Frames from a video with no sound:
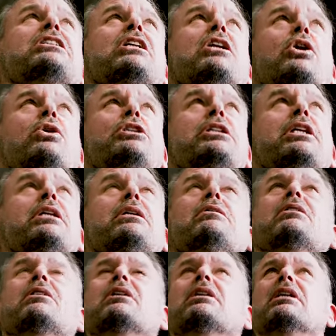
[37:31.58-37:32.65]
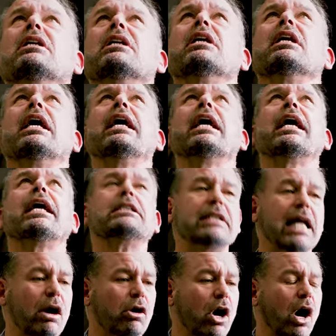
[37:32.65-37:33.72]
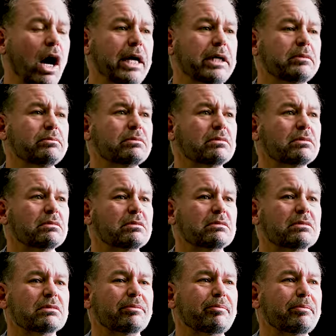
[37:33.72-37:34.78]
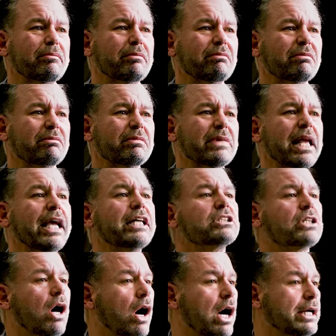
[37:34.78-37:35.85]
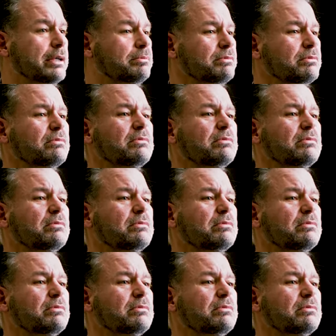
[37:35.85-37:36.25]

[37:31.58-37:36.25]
the solution, he's now gone. He's gone.